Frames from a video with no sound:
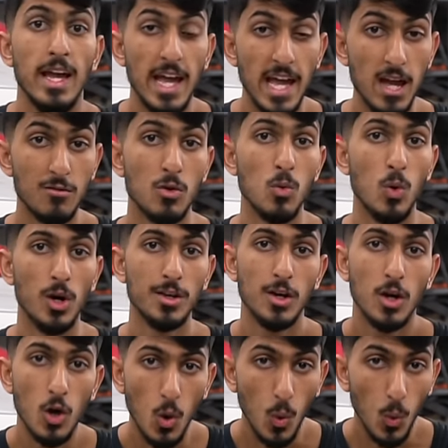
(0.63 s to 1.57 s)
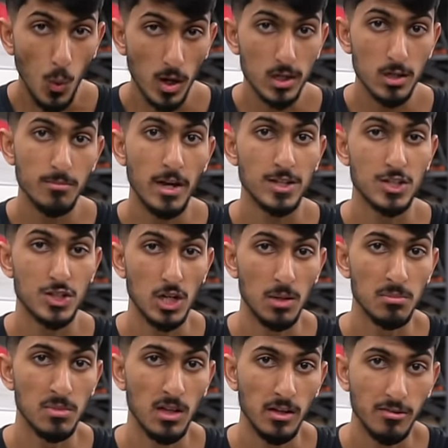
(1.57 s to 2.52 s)
Hey everyone, welcome back to
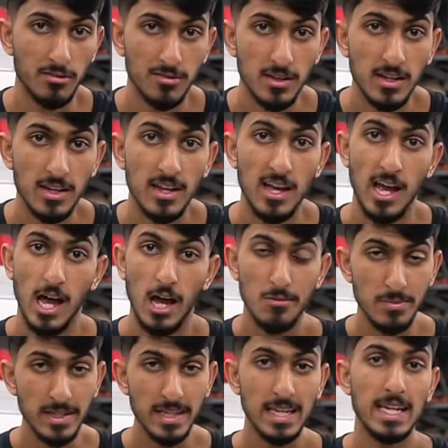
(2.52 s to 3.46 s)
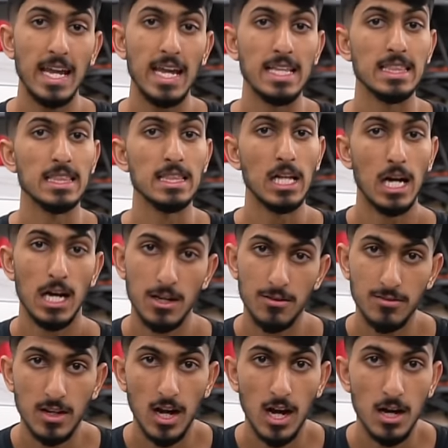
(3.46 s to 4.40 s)
Shop Life. I've been getting a lot
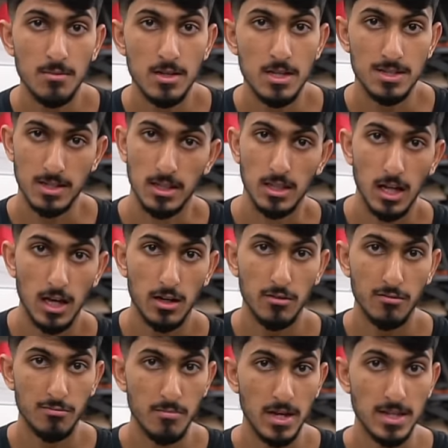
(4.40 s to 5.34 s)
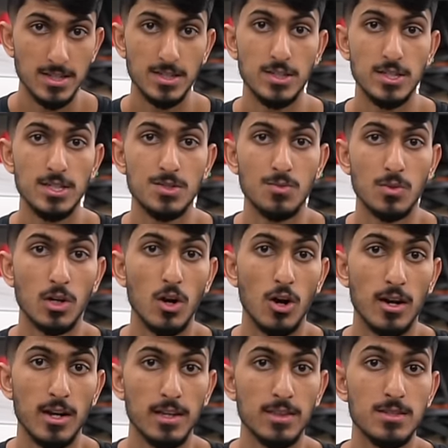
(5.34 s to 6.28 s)
of comments, a lot of messages
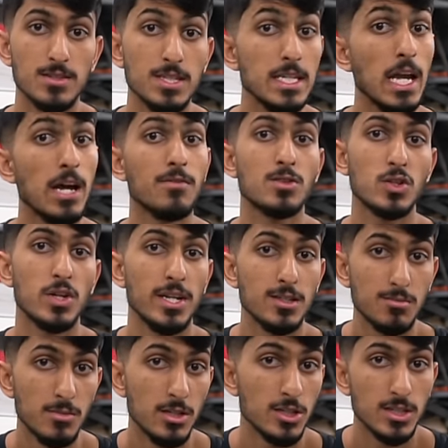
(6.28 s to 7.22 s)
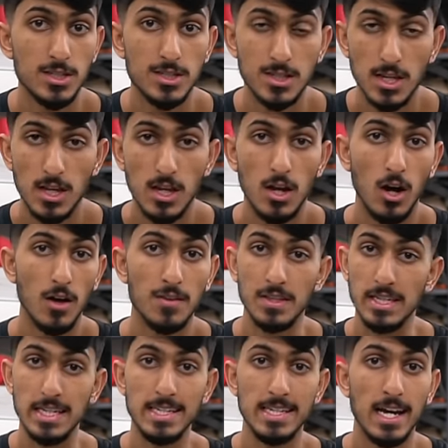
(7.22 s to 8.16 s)
regarding the ZF transmissions on
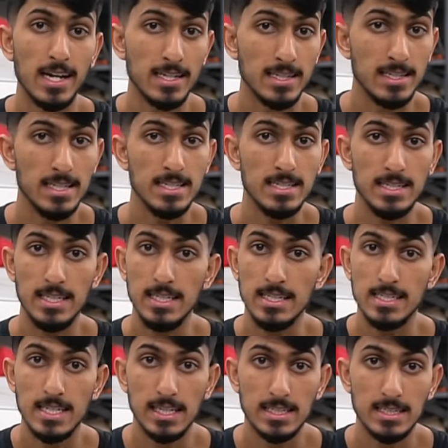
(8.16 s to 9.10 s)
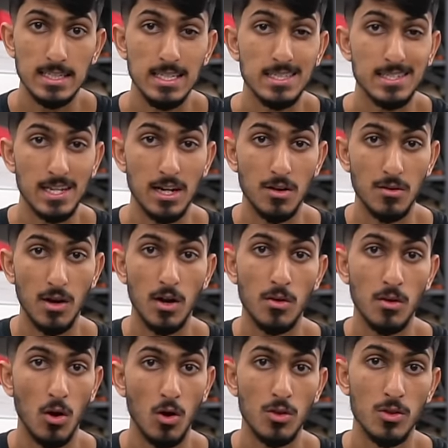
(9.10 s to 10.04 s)
the E90s, E60s, and
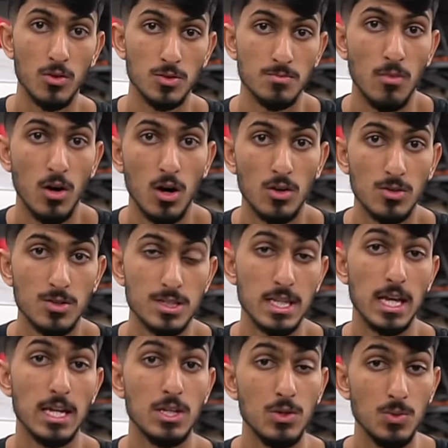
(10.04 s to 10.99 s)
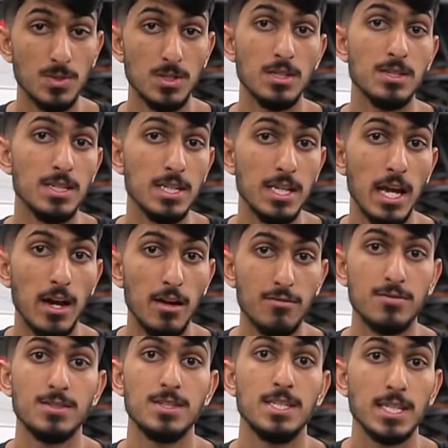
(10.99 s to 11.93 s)
around all those models that use the
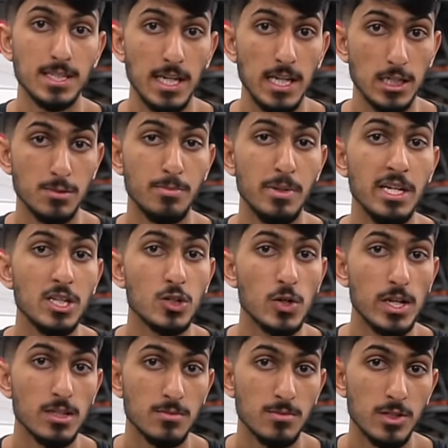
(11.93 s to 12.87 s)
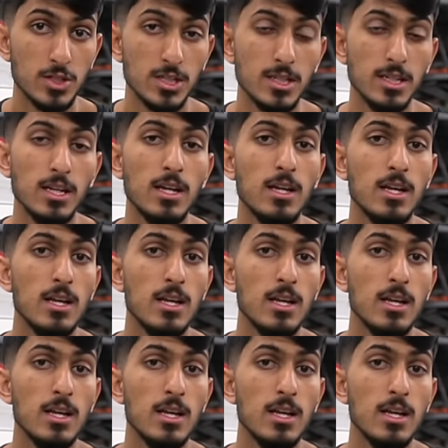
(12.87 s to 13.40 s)
ZF 6HP transmission.